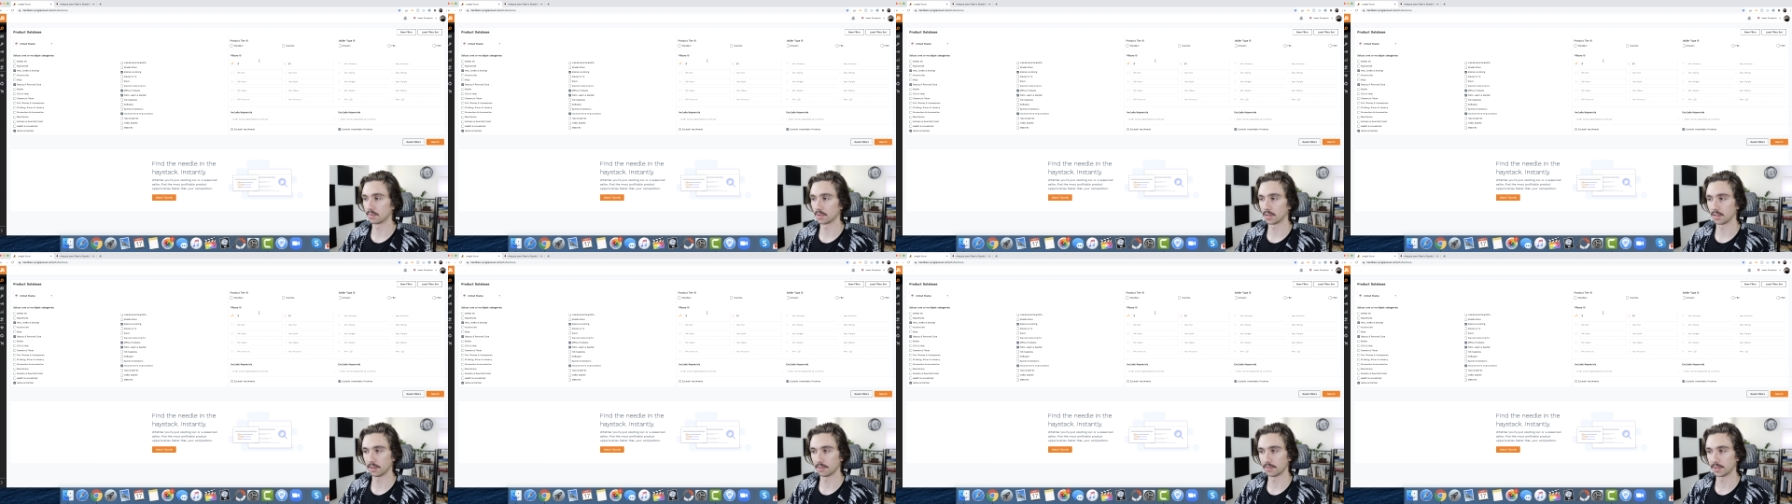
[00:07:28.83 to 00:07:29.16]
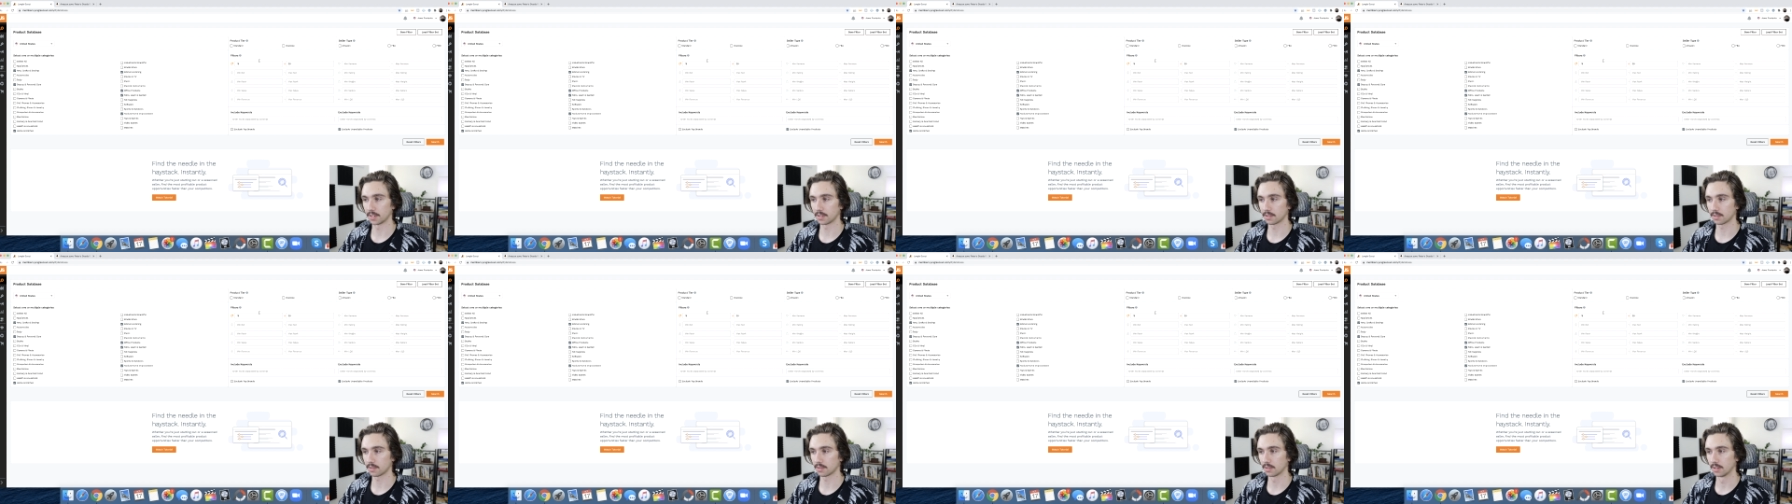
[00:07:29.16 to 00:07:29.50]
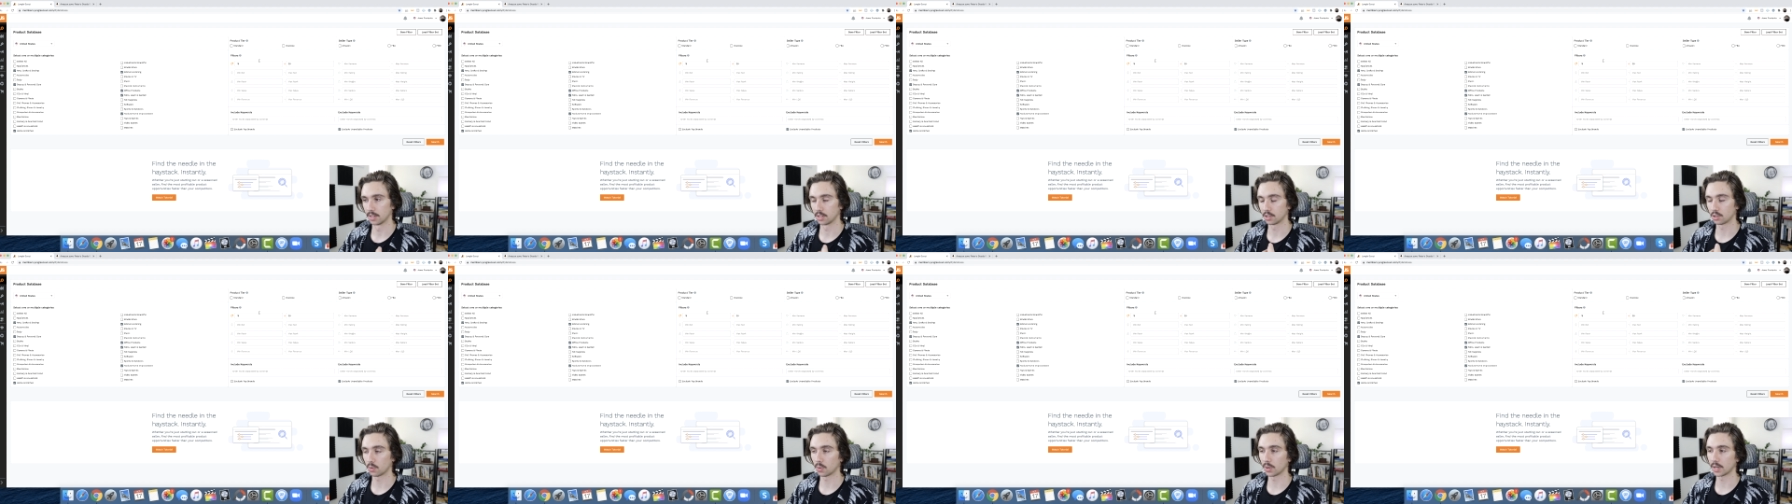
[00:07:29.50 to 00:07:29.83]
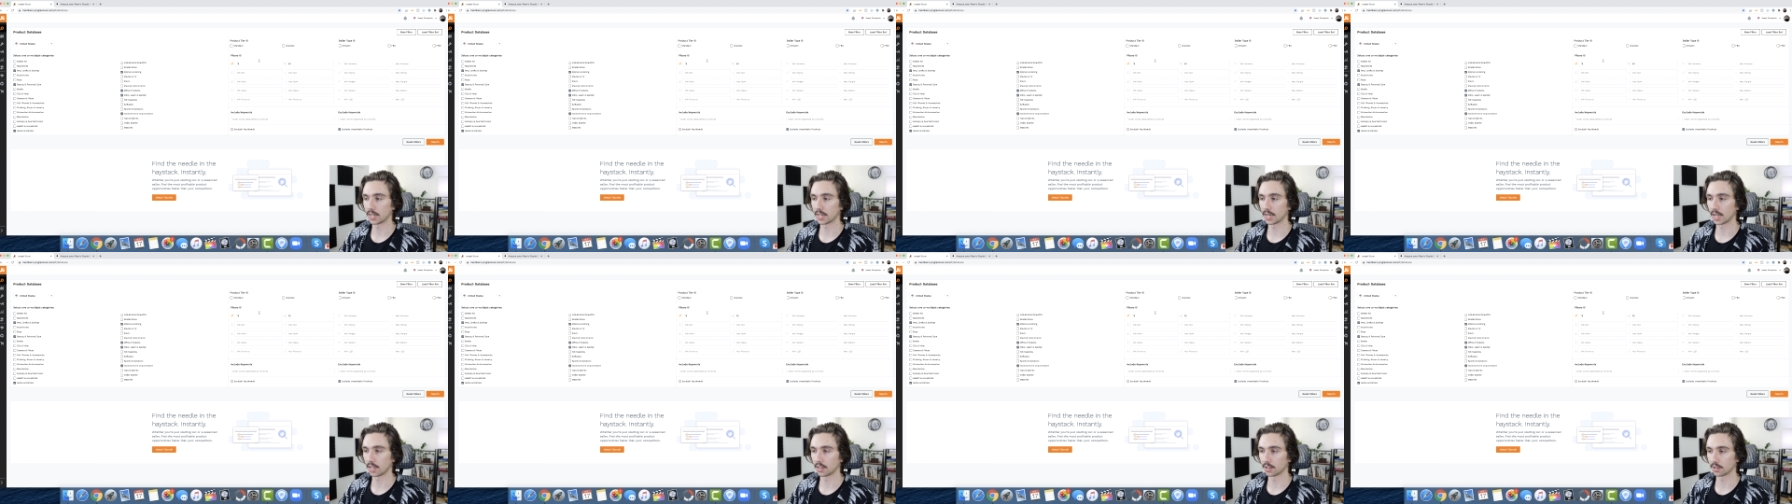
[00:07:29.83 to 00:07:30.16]
Well, if it's
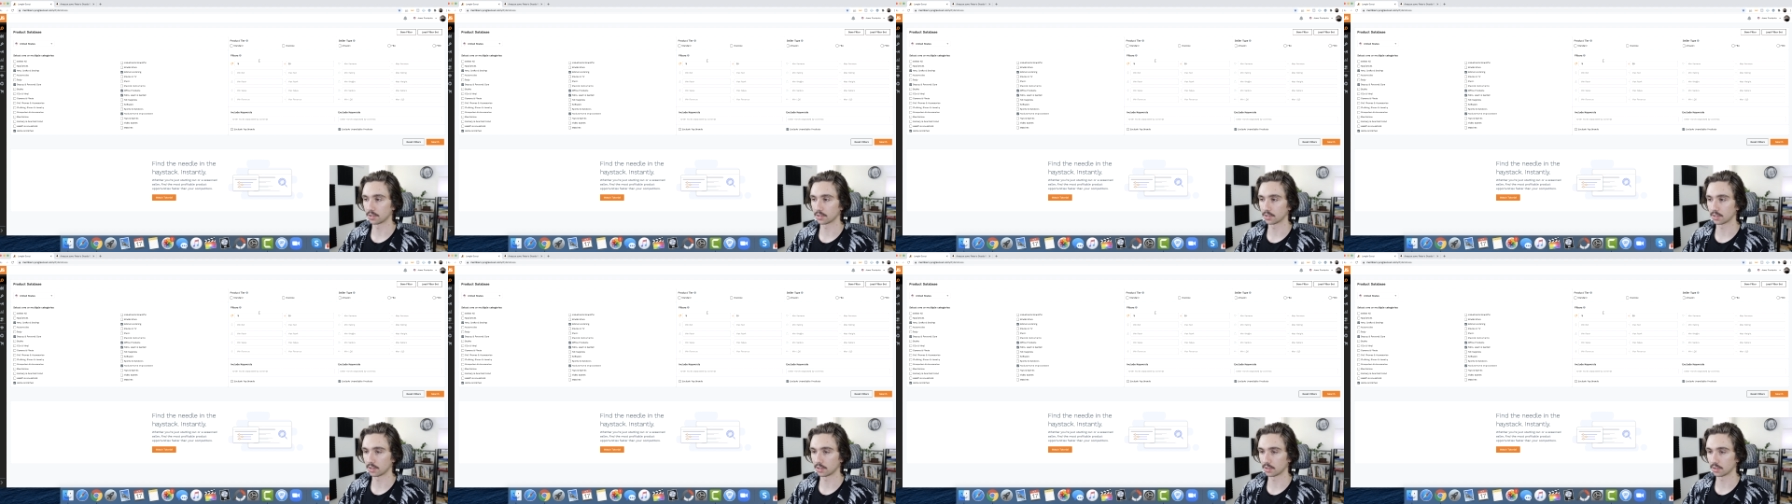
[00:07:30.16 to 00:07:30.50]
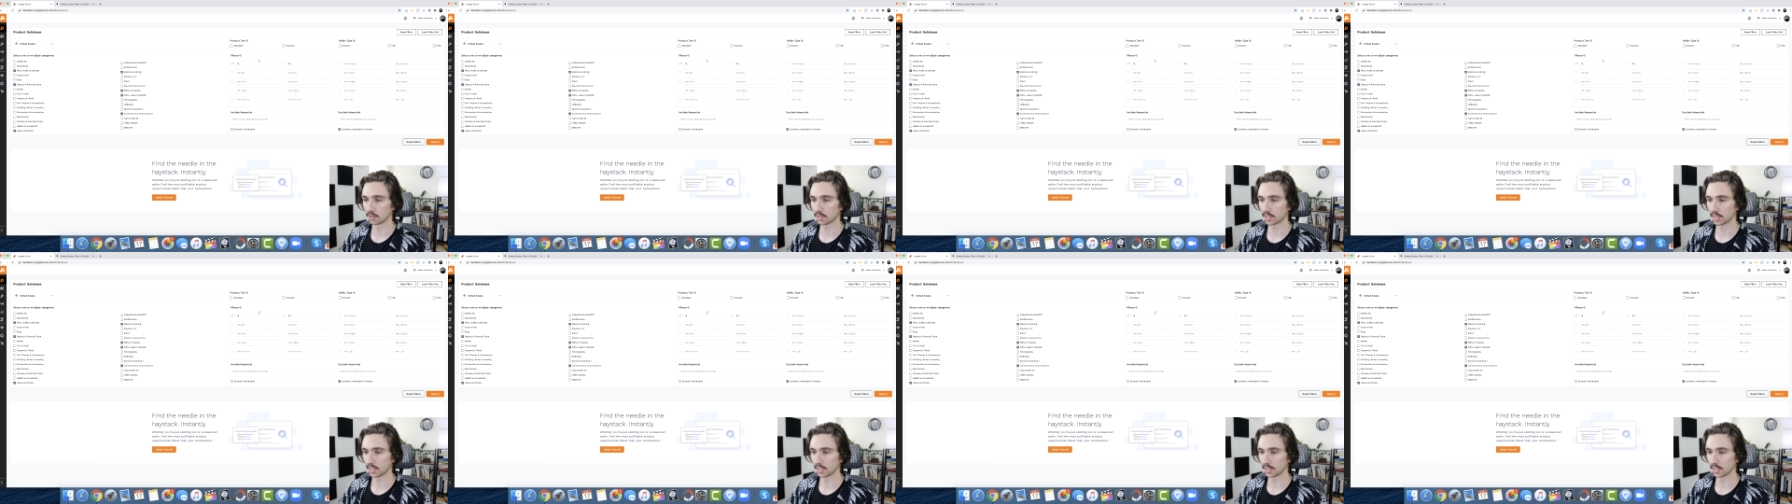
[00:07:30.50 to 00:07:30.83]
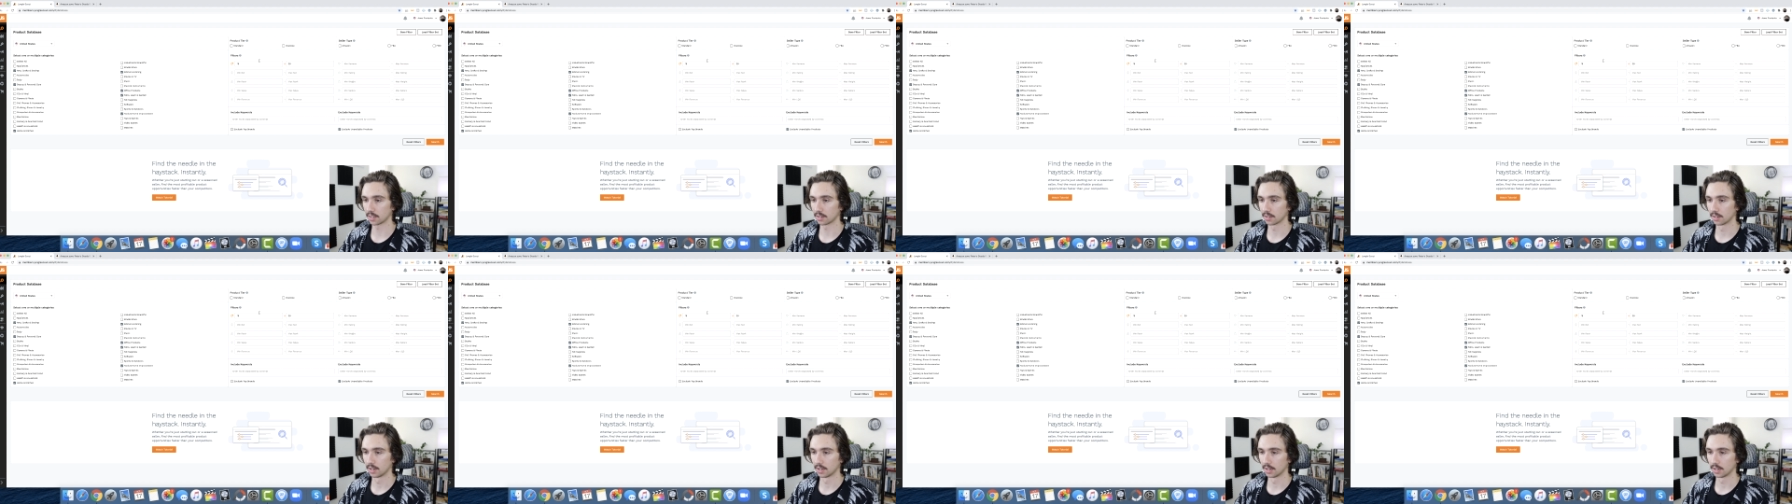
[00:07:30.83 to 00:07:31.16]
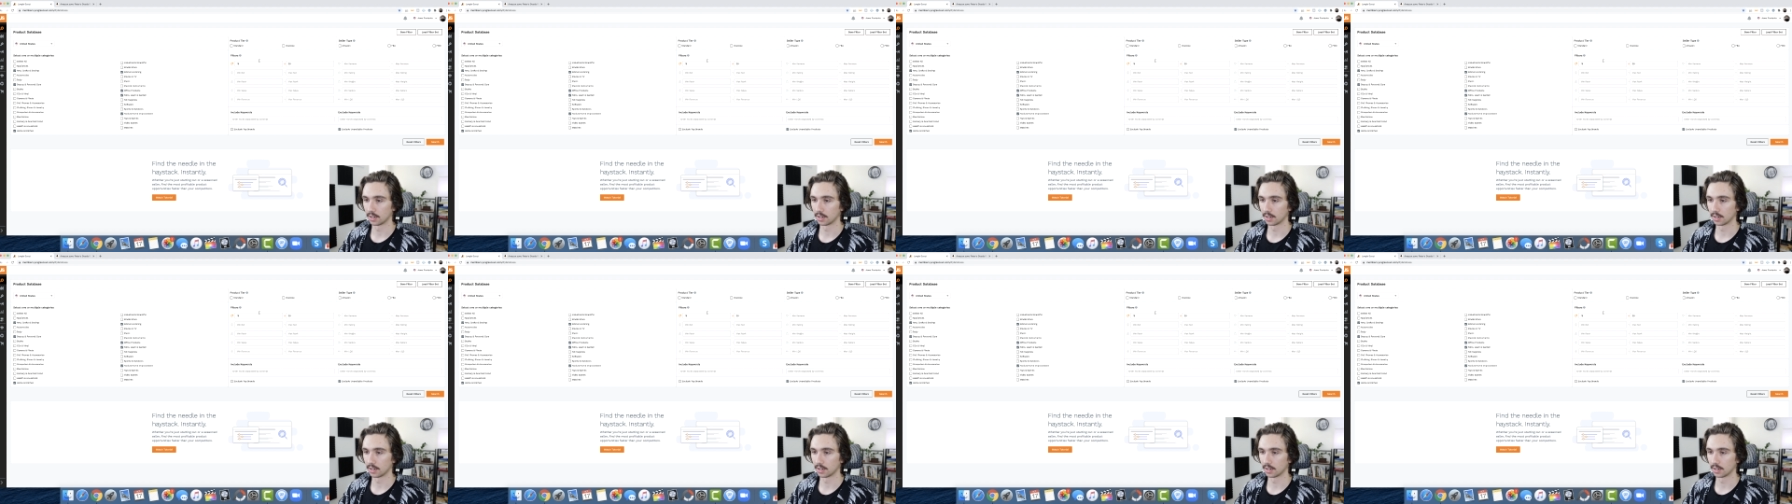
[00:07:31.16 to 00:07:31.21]
twenty dollars and they're selling